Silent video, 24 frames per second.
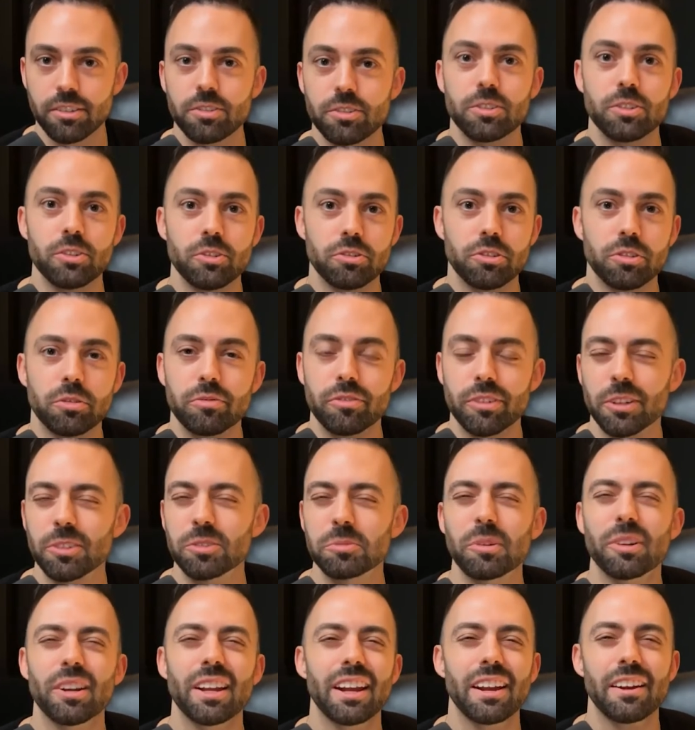There's YouTube videos
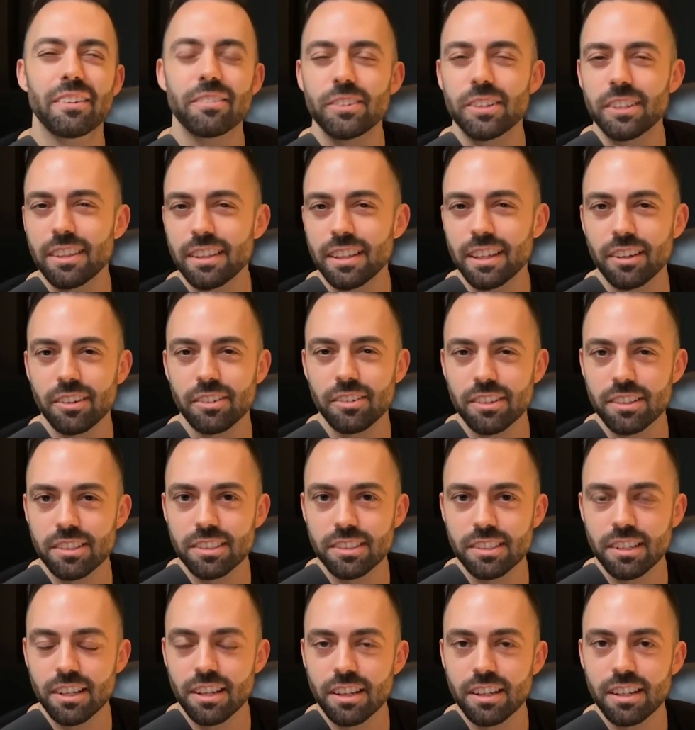about everything under the
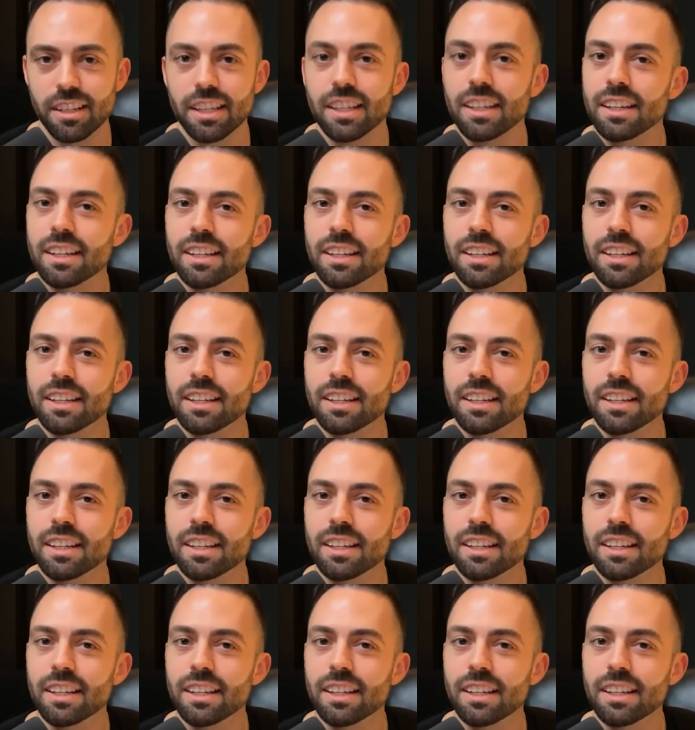sun.